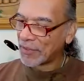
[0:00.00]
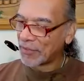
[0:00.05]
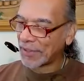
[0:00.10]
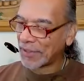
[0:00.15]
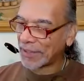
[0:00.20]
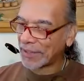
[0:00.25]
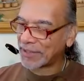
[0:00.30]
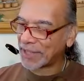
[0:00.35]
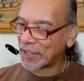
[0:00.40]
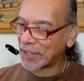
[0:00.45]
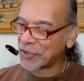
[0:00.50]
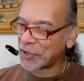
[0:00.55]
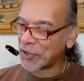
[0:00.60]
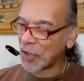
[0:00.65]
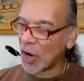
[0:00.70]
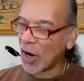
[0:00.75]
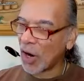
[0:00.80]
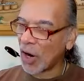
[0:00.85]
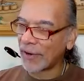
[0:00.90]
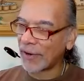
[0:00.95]
That tells you
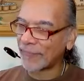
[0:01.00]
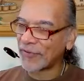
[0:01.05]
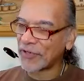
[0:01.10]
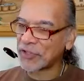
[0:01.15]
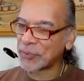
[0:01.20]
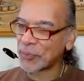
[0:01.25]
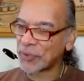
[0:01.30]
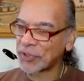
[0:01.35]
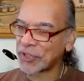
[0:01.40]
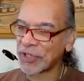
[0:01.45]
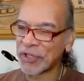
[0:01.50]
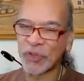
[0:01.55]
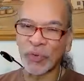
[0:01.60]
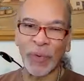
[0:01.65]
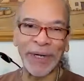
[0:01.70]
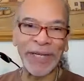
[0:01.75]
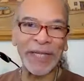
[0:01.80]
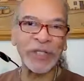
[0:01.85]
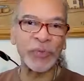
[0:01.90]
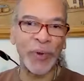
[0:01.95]
the harvest was in
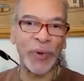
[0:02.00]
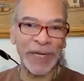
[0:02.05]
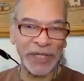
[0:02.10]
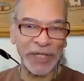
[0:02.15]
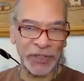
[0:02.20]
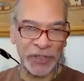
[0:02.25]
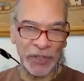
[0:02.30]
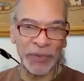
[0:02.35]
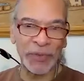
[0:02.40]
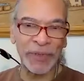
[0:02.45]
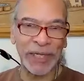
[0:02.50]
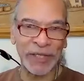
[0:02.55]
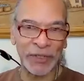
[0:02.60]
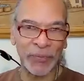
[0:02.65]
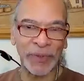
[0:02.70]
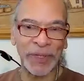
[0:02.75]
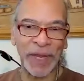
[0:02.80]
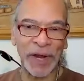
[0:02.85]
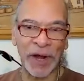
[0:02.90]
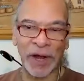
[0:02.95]
2022. That's
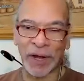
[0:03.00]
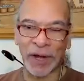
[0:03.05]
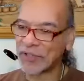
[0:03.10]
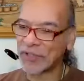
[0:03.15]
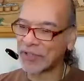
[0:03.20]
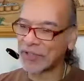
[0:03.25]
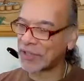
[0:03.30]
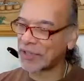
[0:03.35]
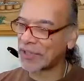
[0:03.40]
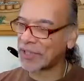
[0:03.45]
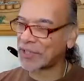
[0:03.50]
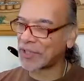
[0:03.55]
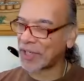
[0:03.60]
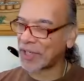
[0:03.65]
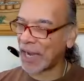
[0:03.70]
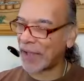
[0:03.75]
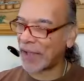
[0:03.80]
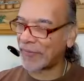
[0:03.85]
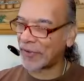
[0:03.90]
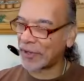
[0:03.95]
when they harvested these
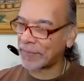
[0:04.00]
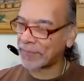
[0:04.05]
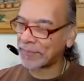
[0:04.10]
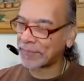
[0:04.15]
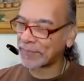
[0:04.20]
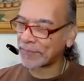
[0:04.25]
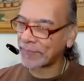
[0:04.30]
agave.